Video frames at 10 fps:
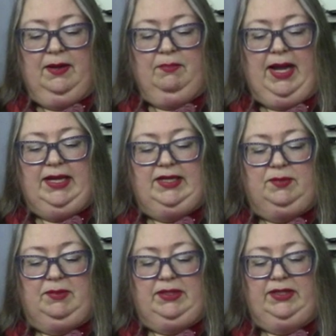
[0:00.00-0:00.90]
By his
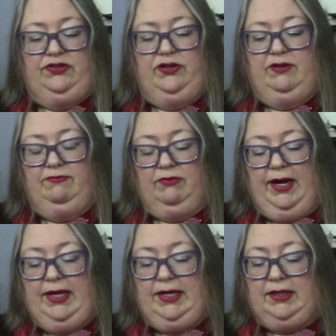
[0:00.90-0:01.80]
petition of
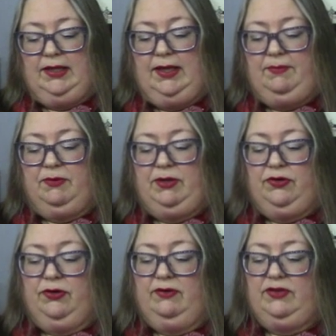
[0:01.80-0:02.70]
right, he claimed the
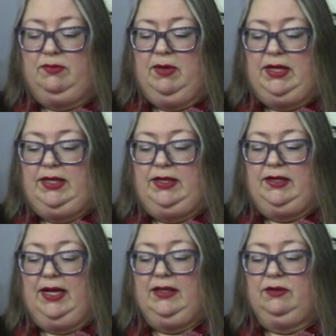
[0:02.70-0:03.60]
return of his money and a
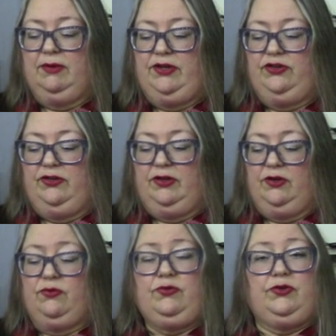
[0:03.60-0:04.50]
declaration that
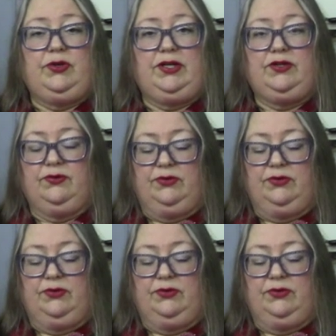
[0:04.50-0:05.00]
no duties or